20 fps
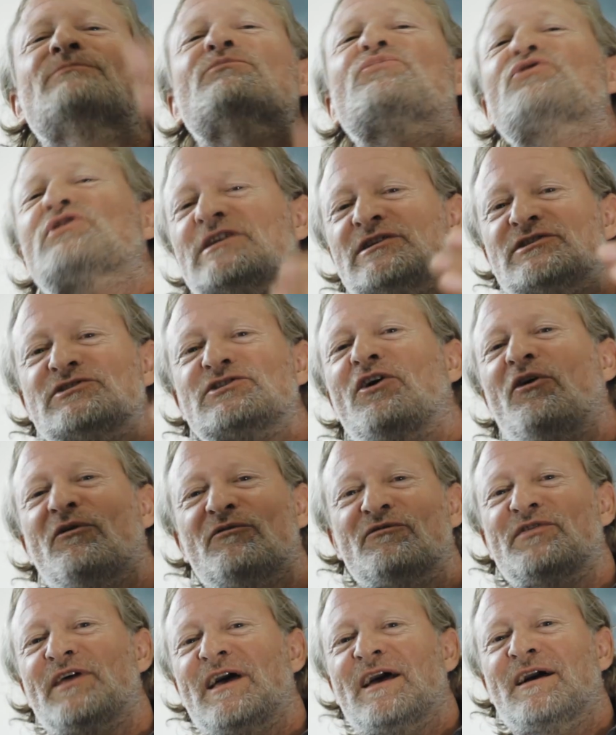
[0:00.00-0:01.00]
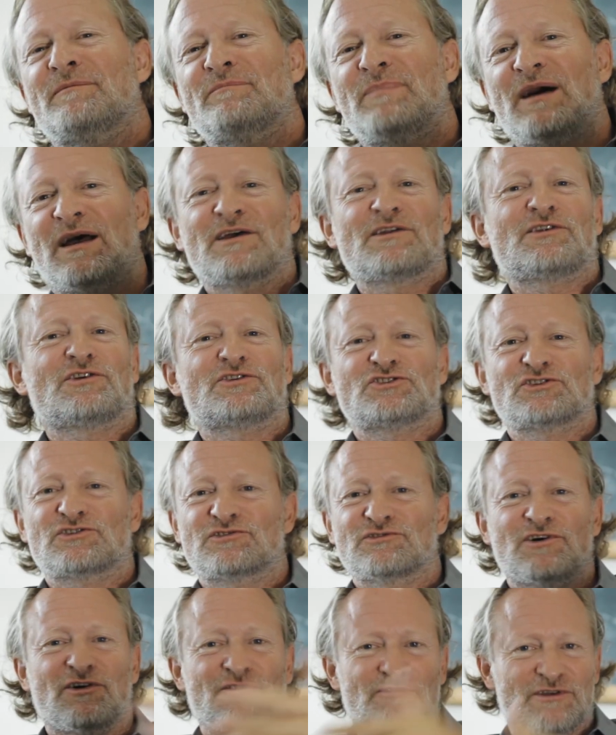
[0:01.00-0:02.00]
imprint of their
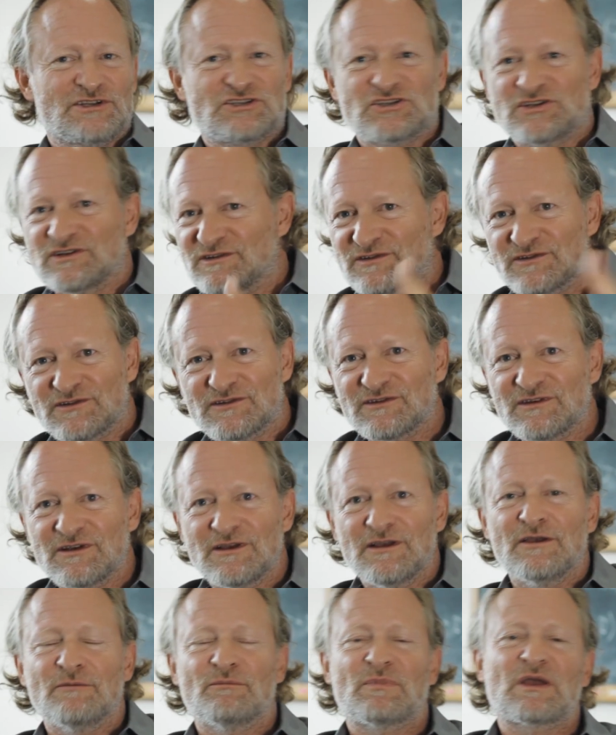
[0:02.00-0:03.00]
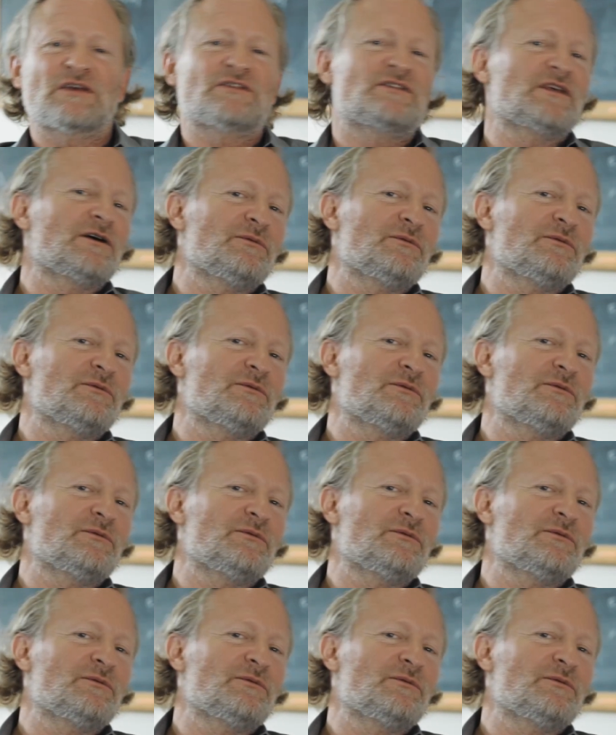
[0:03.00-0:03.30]
biological origins, because